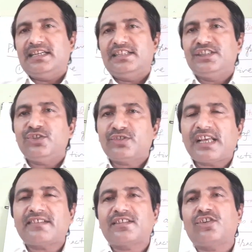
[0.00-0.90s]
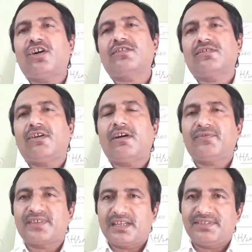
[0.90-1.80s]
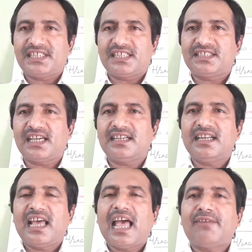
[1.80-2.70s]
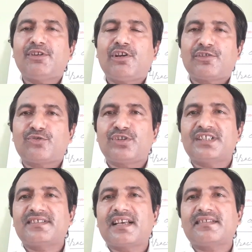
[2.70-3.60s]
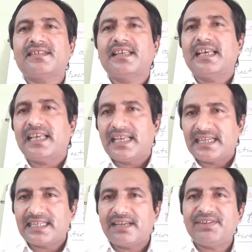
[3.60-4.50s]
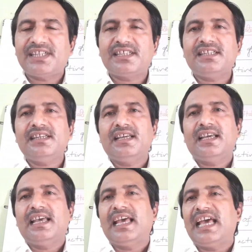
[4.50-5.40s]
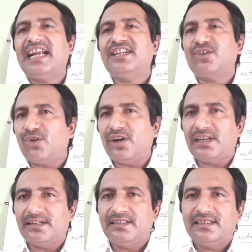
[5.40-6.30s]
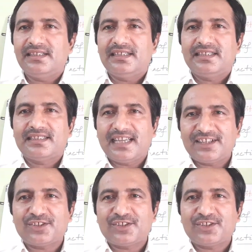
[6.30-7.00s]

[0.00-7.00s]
Newton's laws of gravitation. I will also discuss gravity and all. Thank